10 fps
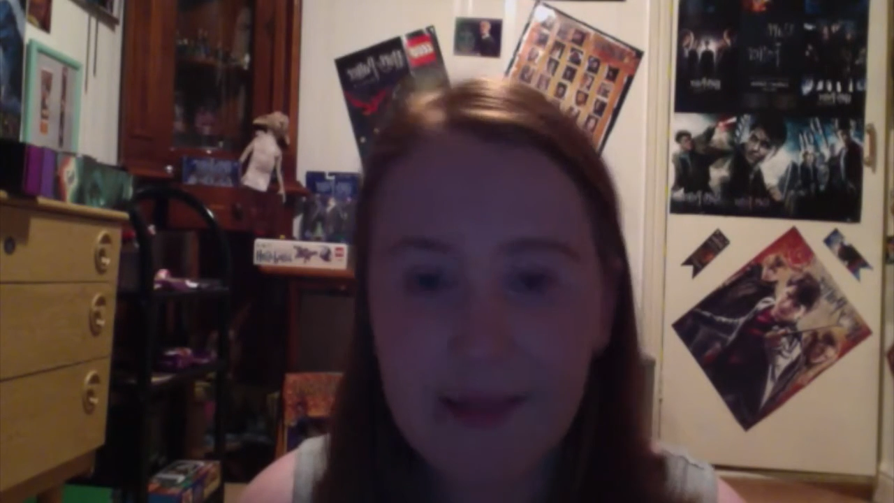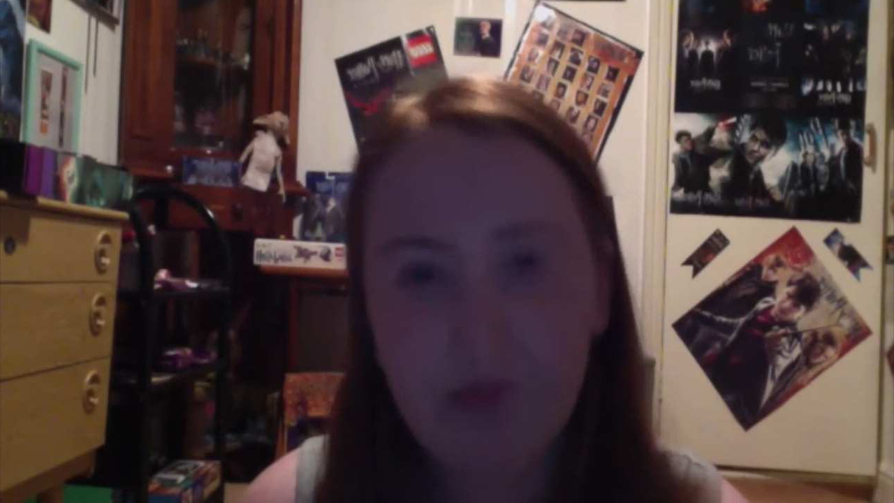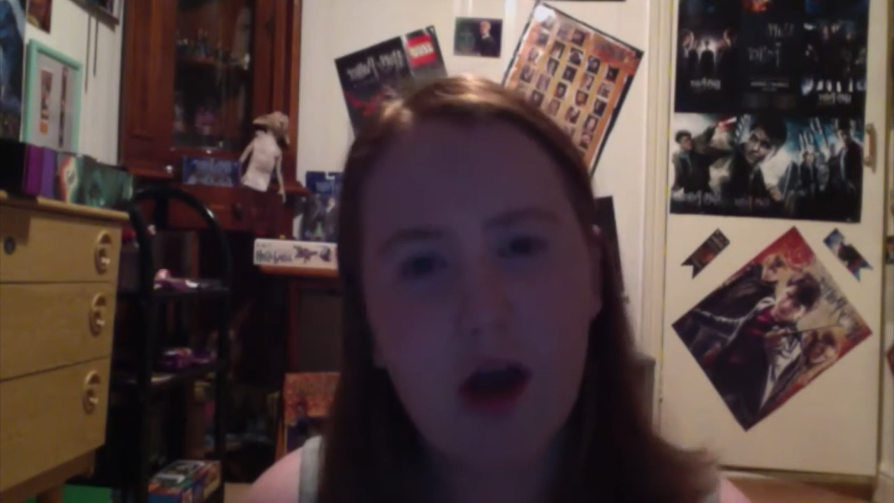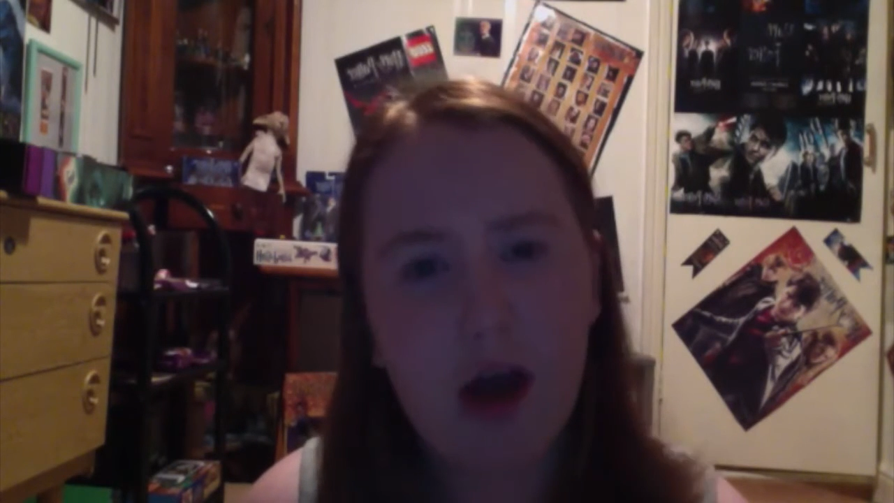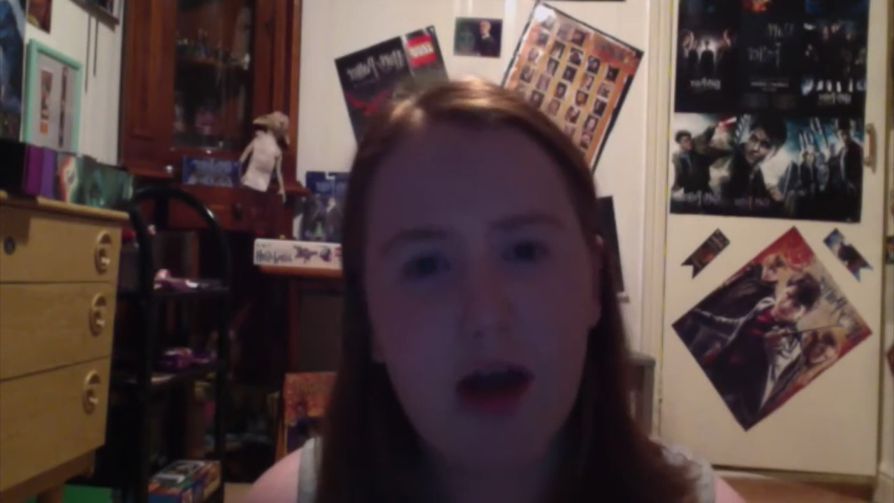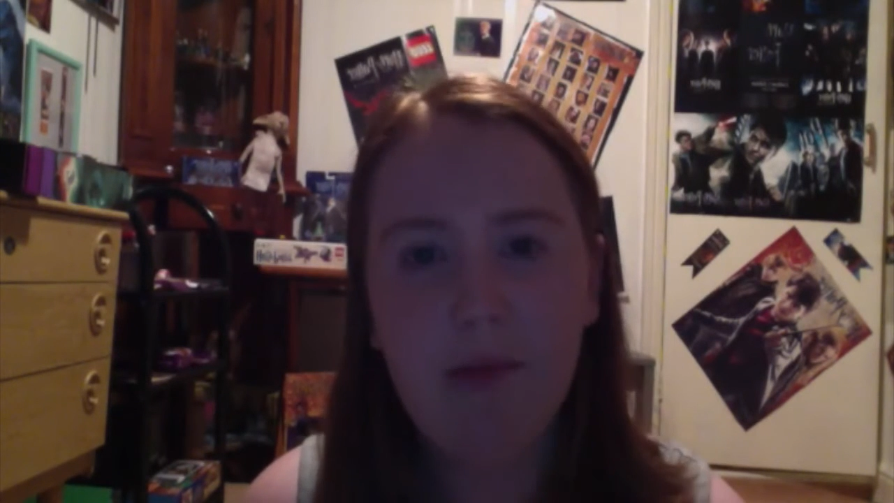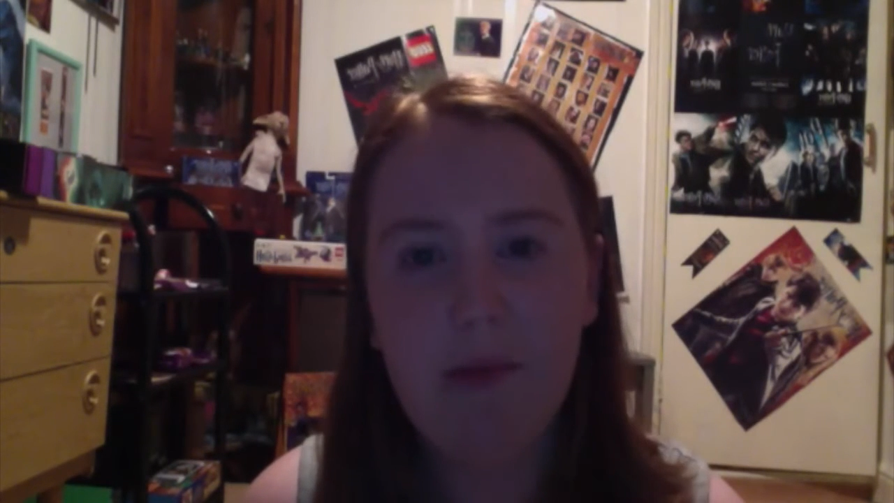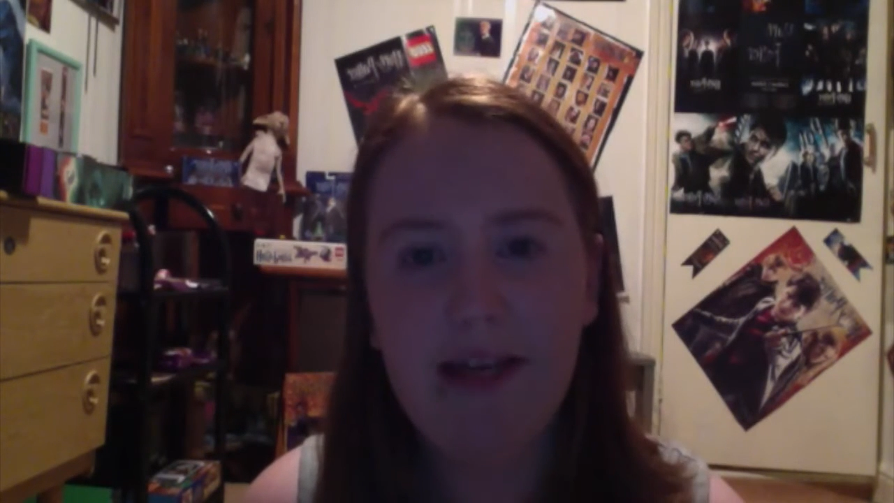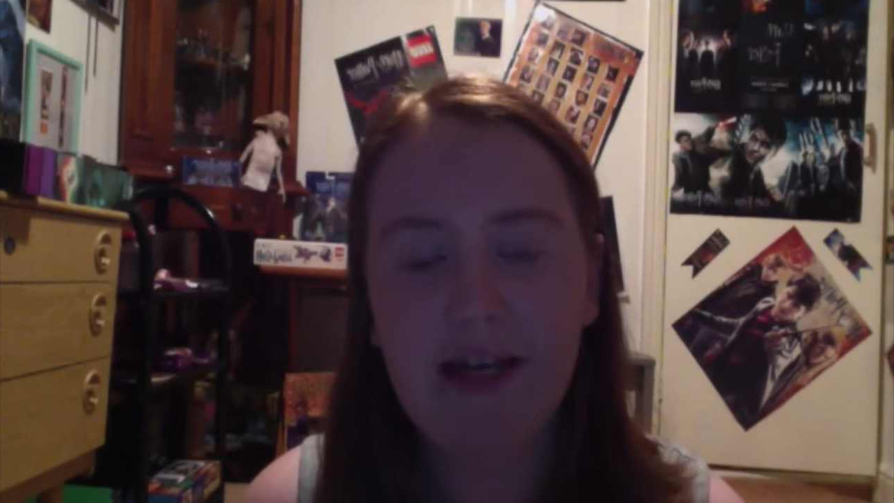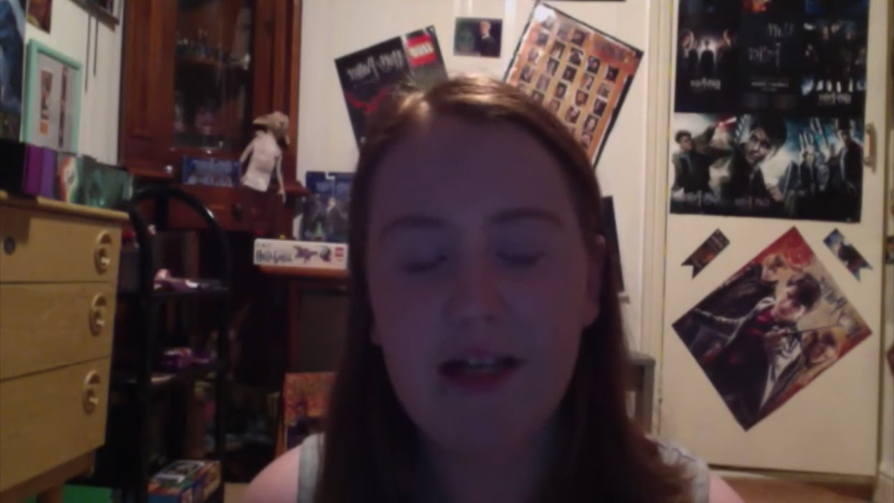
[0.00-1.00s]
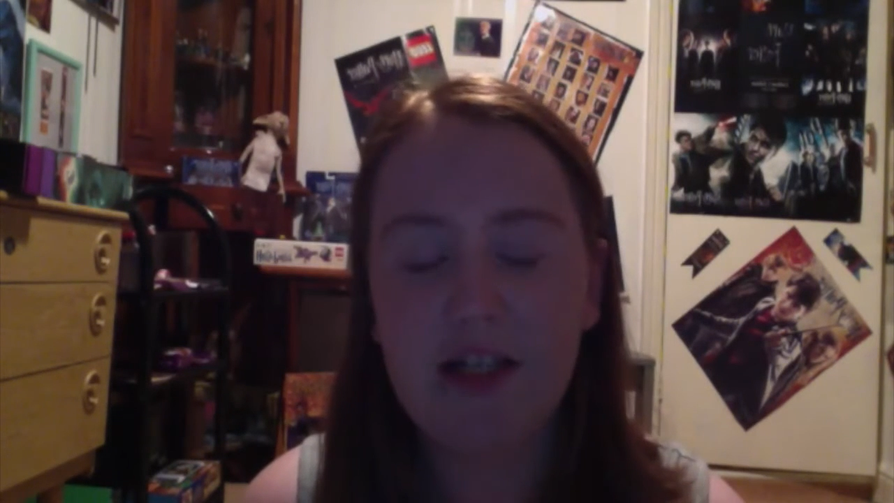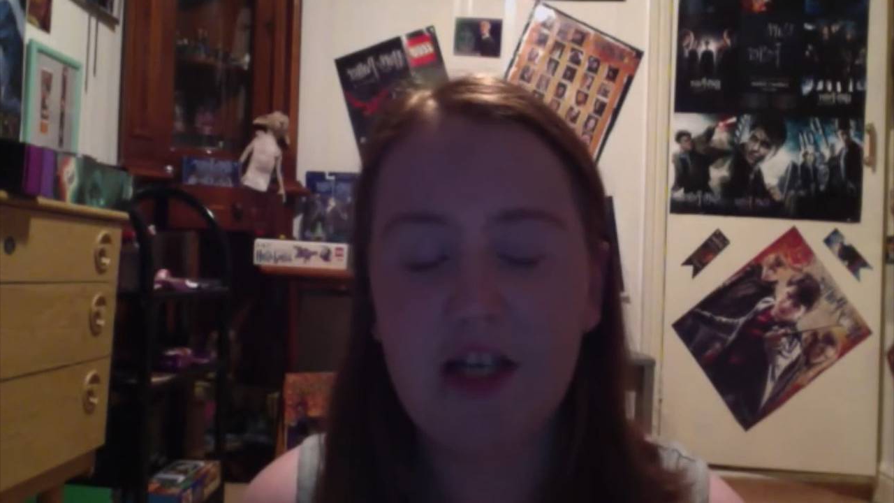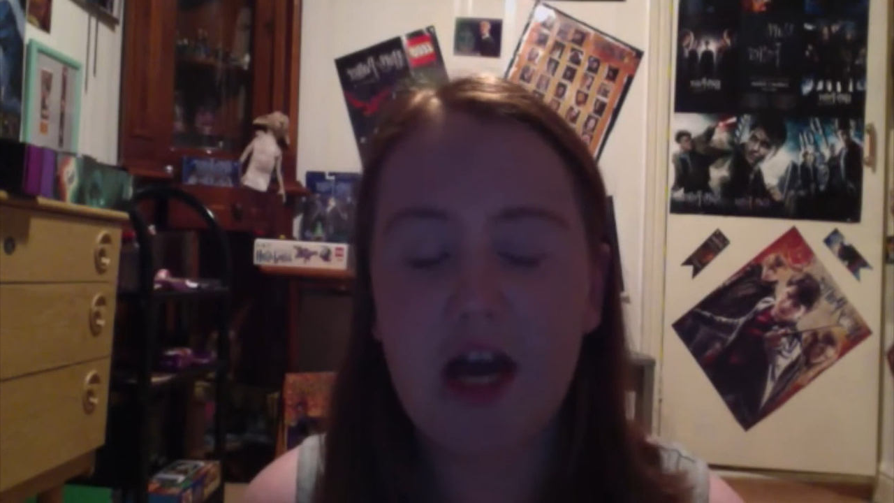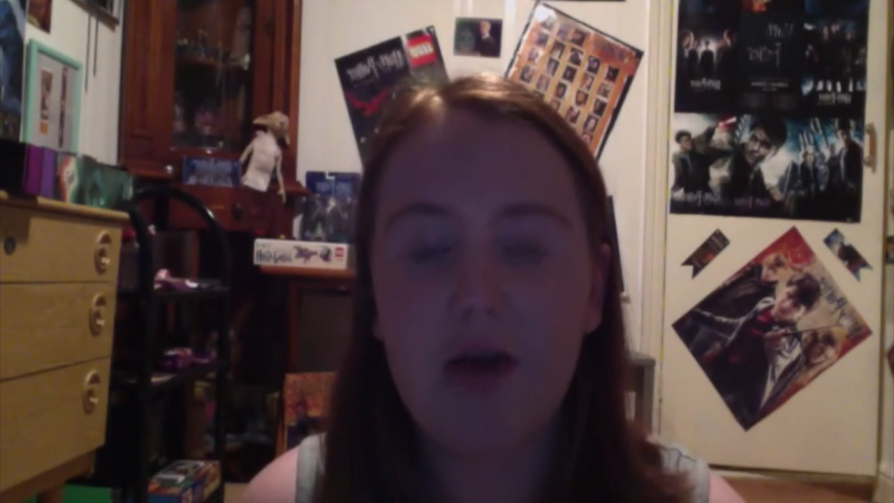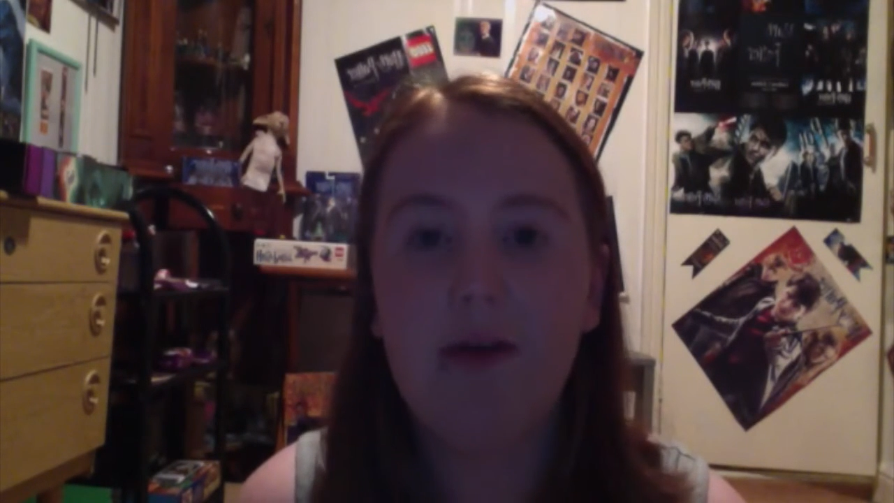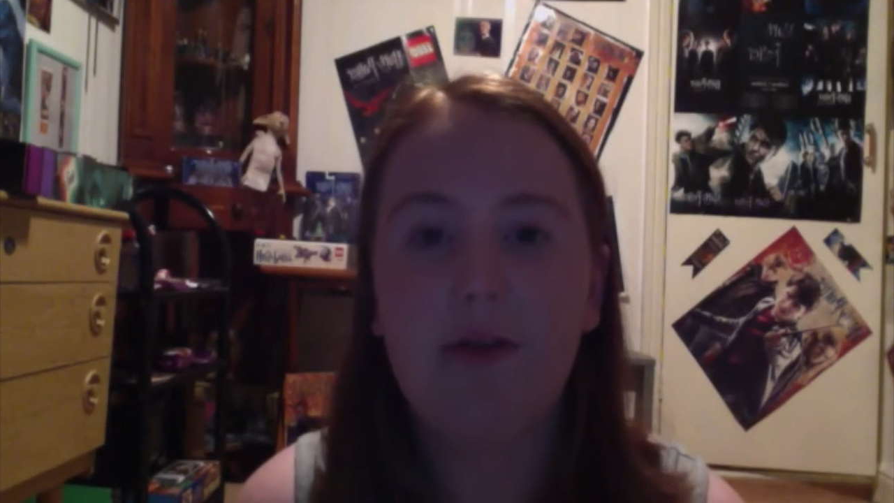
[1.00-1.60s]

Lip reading: probably going to go